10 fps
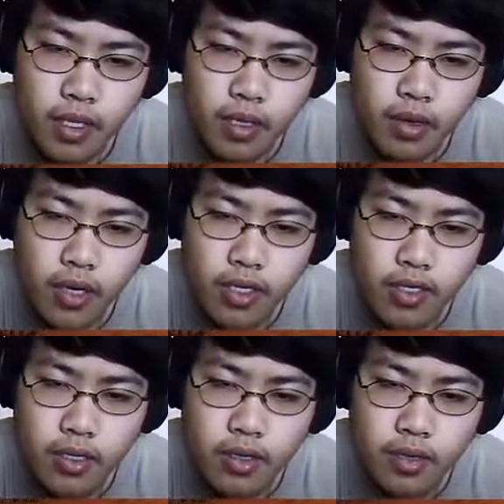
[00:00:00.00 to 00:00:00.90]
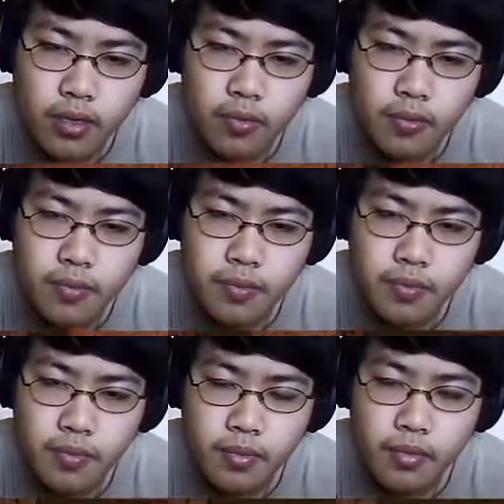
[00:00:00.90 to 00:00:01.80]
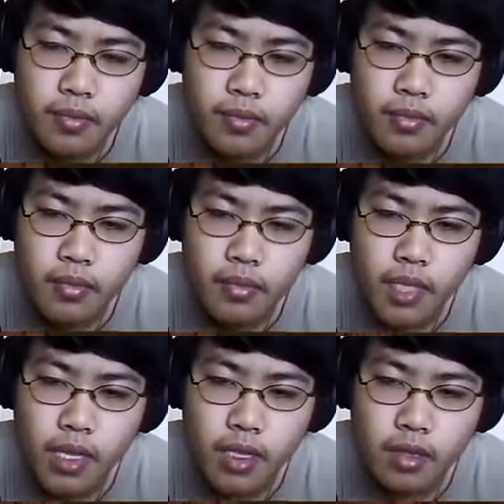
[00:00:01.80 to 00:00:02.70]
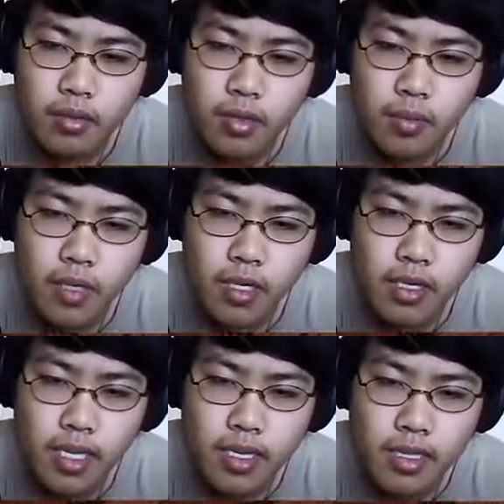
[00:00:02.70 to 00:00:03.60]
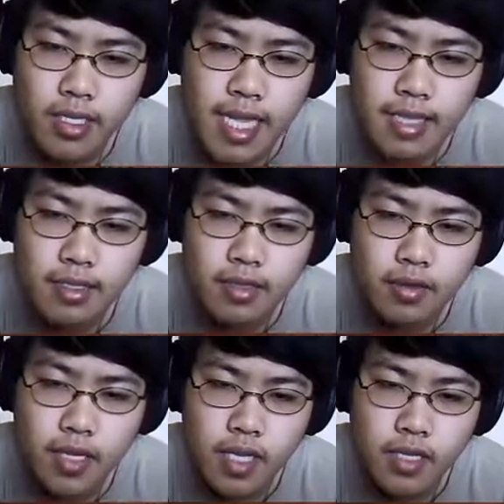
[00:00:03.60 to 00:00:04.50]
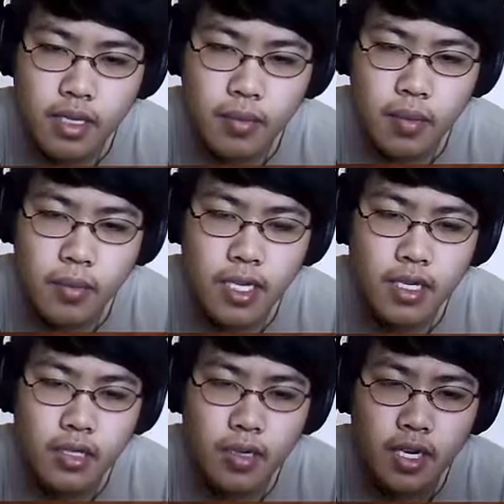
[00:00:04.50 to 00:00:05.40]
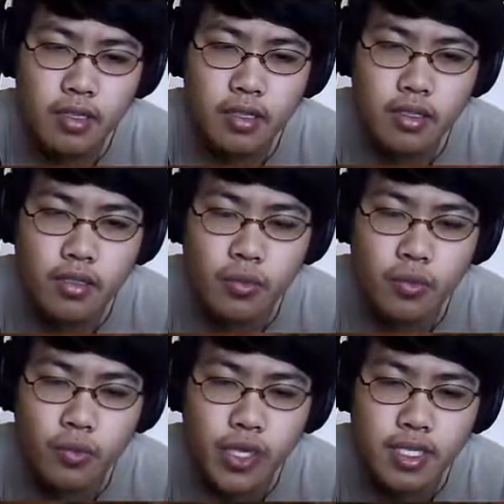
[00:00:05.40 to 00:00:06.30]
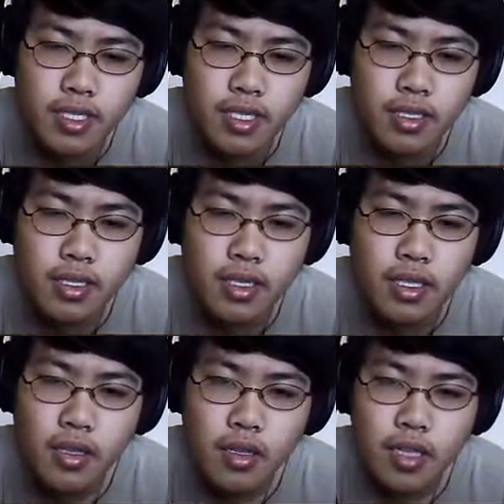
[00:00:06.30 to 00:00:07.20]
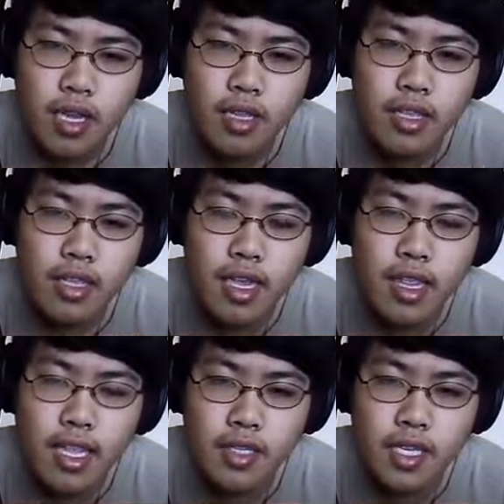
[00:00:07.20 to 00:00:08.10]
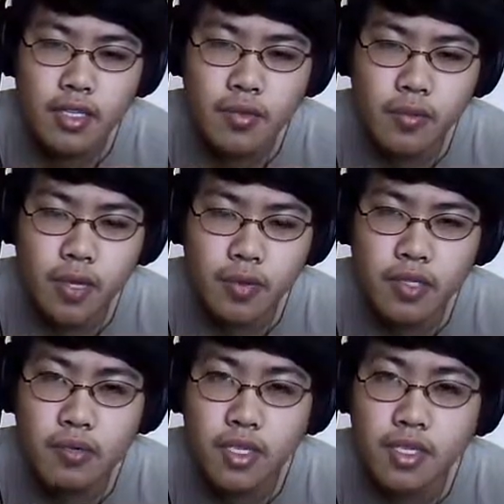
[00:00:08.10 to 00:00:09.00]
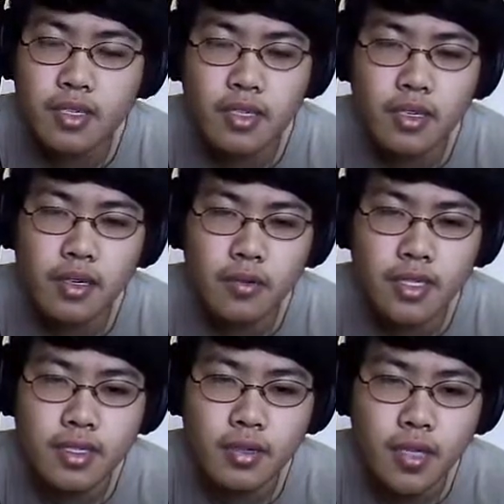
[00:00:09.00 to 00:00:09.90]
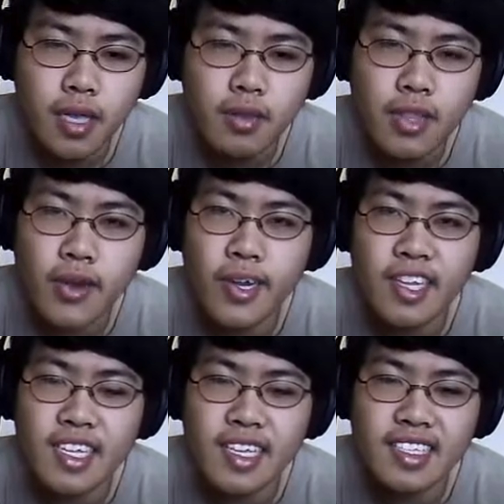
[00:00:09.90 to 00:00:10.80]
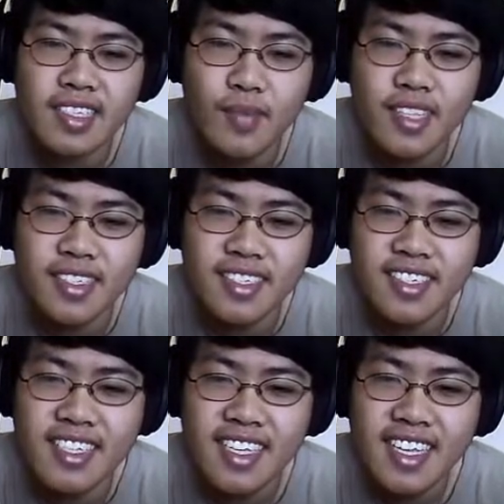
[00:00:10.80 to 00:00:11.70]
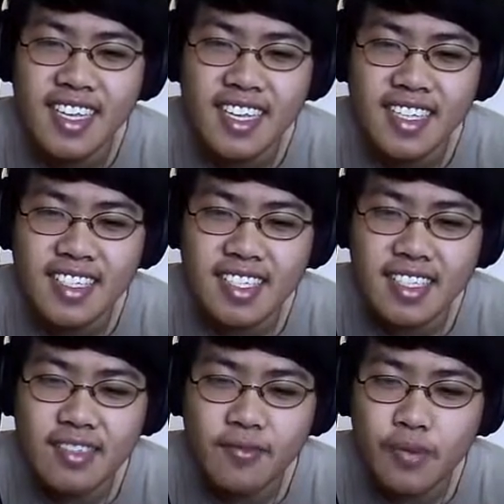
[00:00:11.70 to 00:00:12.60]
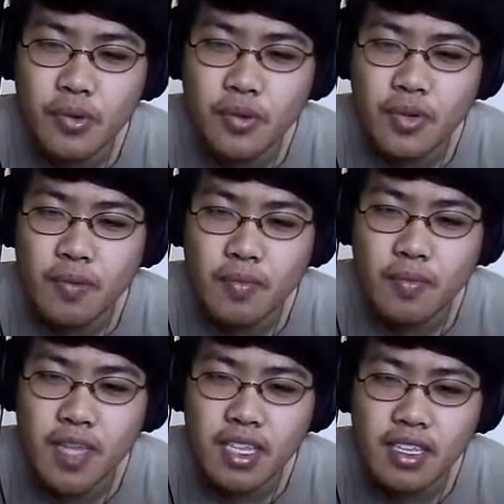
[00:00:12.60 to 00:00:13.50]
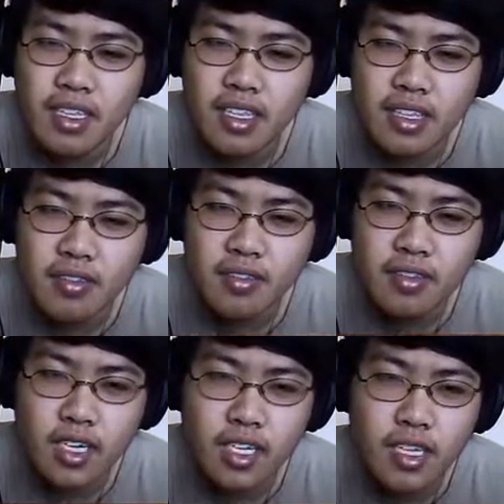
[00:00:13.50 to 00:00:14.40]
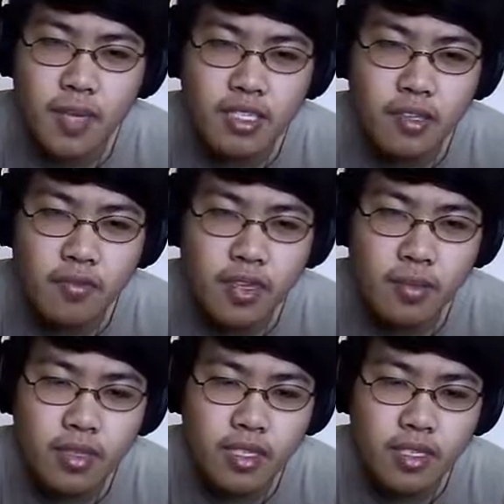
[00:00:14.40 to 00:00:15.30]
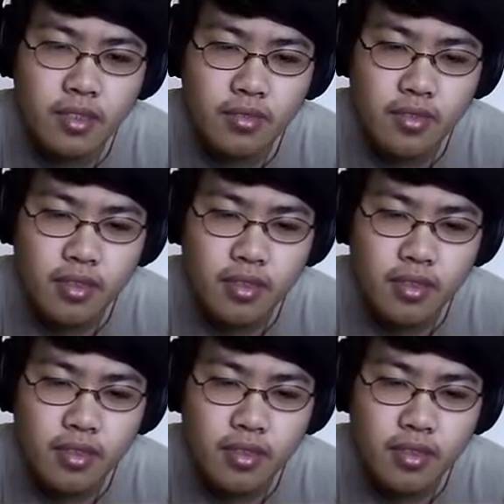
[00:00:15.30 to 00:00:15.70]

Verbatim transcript: Alright, so... Yeah, I'm gonna let this last till the nighttime. I'm not gonna try to, to risk anything. Unless you guys really want me to risk it, you know. Risk going out there and killing some monsters. Just to get some food and meat and try to heat myself up and stuff.